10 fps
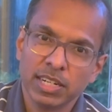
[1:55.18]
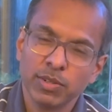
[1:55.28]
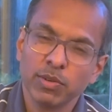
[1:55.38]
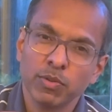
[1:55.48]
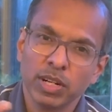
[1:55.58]
I
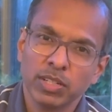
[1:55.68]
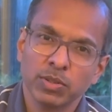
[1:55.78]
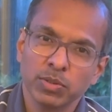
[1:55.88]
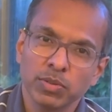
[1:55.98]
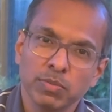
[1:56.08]
don't want
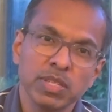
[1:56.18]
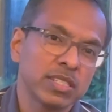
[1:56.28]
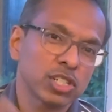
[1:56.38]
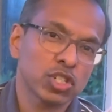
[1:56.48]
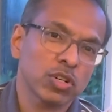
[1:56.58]
to miss
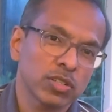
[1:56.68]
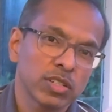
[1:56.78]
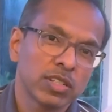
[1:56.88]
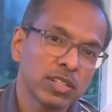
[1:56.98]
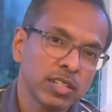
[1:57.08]
the shot
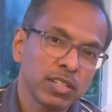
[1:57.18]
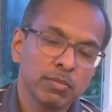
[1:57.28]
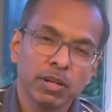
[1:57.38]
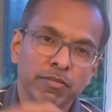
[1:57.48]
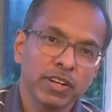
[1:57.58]

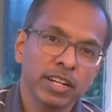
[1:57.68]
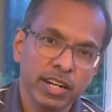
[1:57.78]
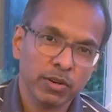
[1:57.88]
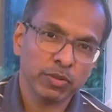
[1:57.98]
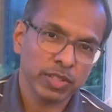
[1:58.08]
by fiddling
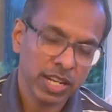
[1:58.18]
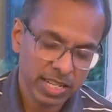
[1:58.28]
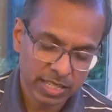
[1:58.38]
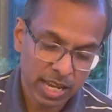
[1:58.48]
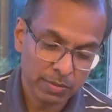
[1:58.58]
around with the
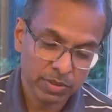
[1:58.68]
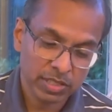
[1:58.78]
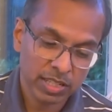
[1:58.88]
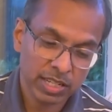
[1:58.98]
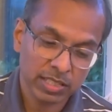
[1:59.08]
lens caps
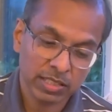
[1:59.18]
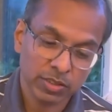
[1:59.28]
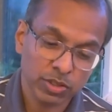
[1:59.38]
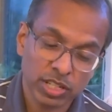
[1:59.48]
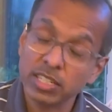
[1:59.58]
at the
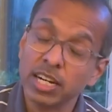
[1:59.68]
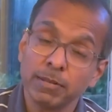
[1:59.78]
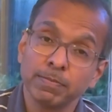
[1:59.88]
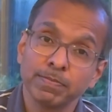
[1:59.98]
crucial time.